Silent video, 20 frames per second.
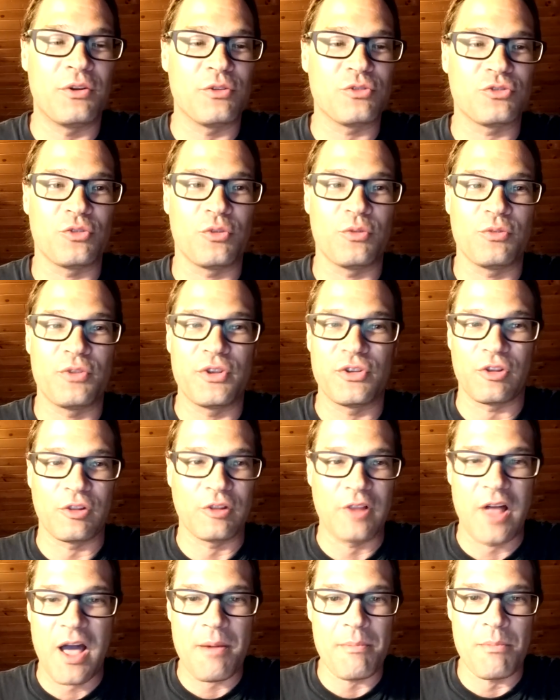so there's a
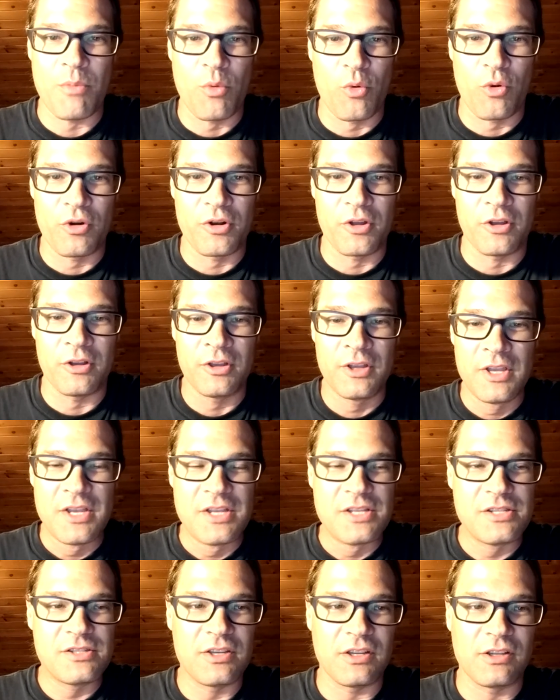lot more
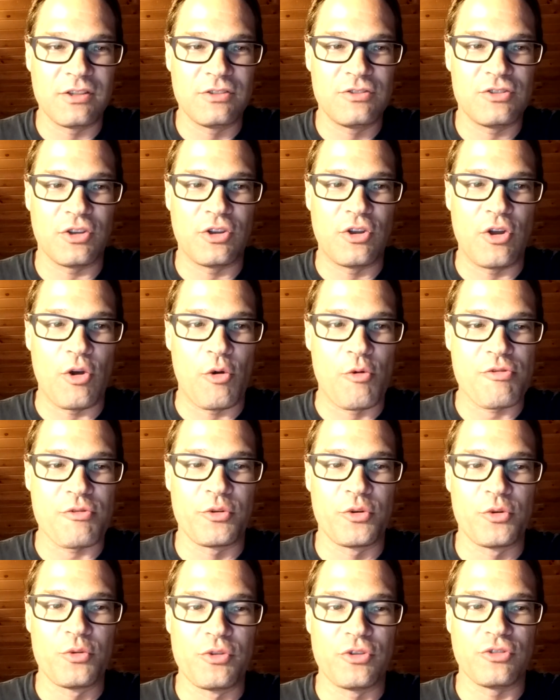to go through.